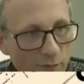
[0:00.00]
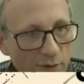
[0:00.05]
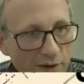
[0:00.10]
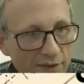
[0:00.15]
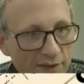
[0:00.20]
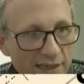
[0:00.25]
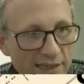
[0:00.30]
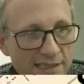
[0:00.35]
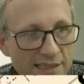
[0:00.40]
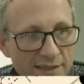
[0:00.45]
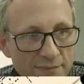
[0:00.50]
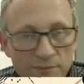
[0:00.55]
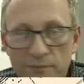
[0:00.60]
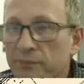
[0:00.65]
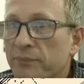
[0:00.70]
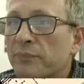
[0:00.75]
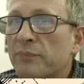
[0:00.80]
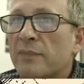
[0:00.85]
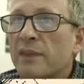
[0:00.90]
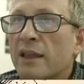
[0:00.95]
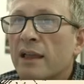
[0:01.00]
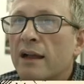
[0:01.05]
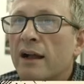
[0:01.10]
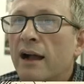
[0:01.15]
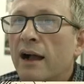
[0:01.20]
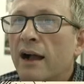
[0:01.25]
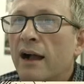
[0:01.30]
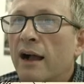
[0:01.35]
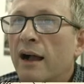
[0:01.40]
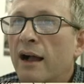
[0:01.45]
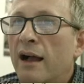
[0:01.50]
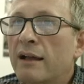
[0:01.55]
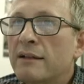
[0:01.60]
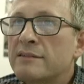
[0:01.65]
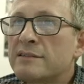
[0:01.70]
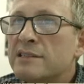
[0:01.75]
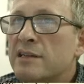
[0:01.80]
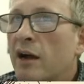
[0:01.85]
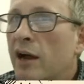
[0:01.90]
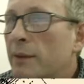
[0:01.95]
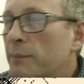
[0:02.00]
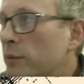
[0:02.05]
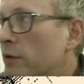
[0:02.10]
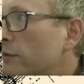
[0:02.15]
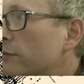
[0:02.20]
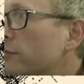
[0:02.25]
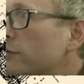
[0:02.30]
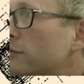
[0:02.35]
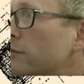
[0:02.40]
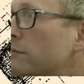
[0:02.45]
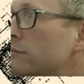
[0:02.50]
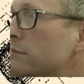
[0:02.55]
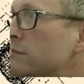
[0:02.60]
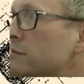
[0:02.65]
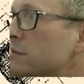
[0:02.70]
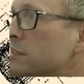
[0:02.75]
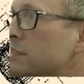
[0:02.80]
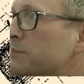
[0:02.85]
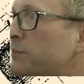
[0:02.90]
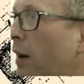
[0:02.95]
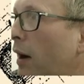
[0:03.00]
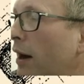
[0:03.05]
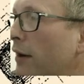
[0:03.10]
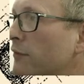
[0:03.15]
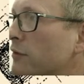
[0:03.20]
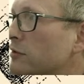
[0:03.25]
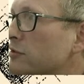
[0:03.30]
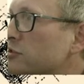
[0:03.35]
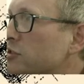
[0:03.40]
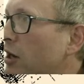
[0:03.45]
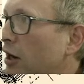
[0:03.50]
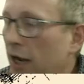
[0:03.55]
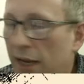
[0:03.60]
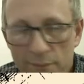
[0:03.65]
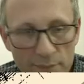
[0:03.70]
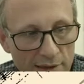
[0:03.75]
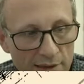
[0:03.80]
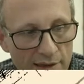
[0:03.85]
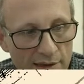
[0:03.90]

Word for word: with this uh, type of spiral type